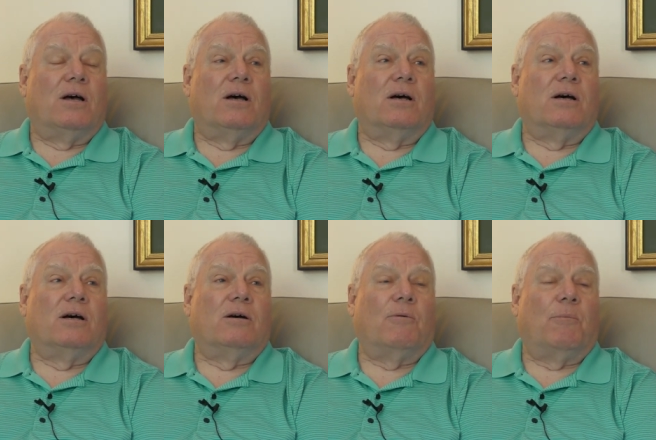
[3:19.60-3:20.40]

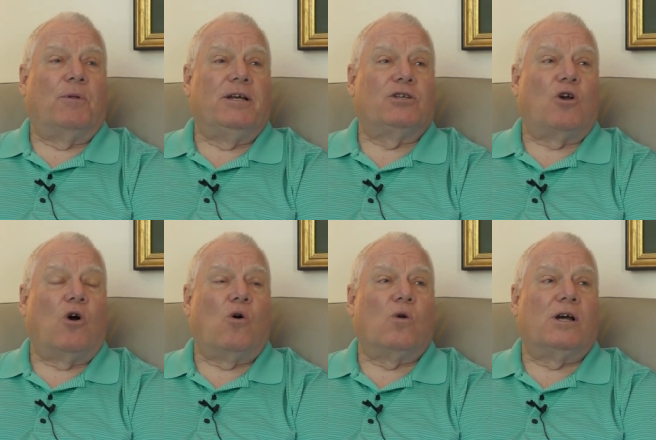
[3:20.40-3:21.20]
Uh, a place
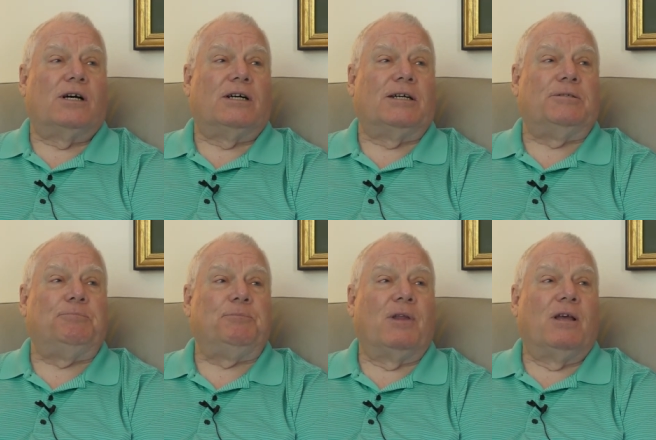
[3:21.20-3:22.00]
called uh,
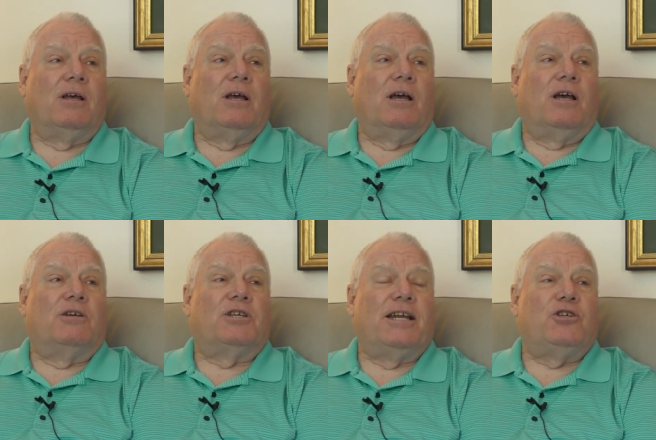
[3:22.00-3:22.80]

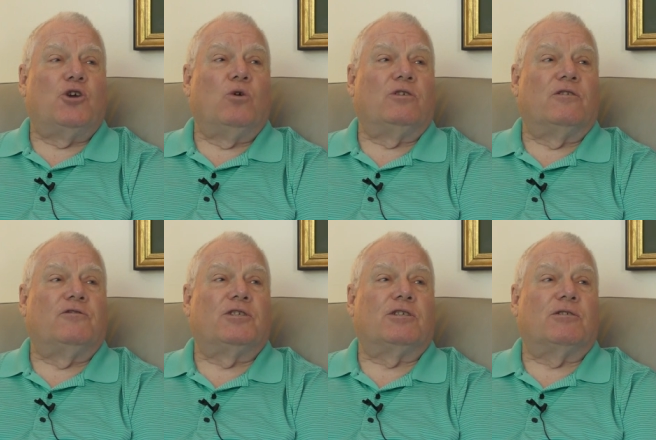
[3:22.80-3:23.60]
St.
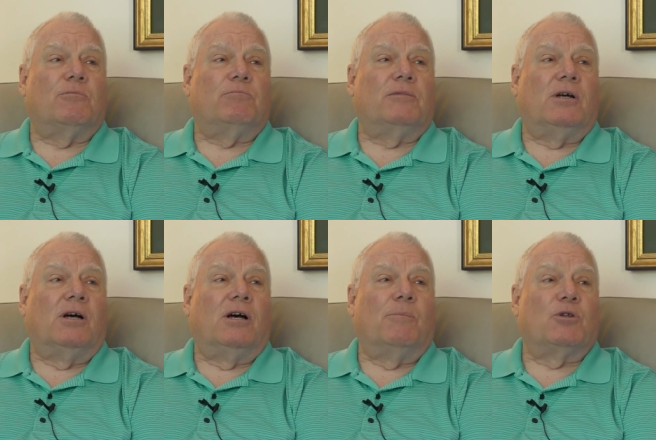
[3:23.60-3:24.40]
Joseph's
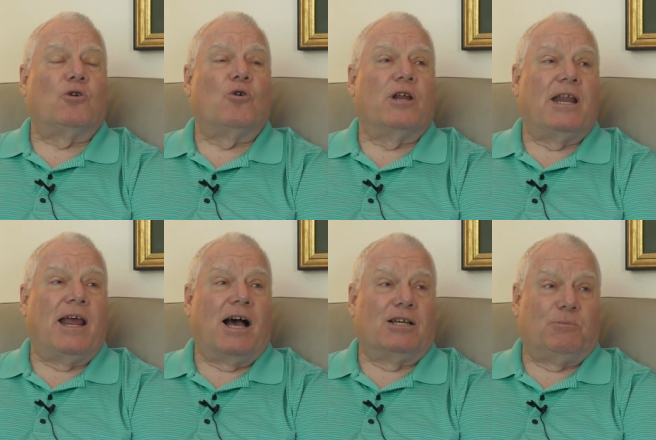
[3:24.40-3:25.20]
uh, Maternity
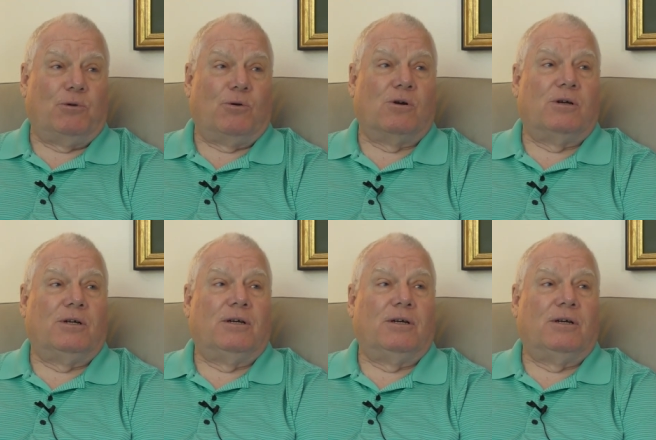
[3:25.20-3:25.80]
Hospital.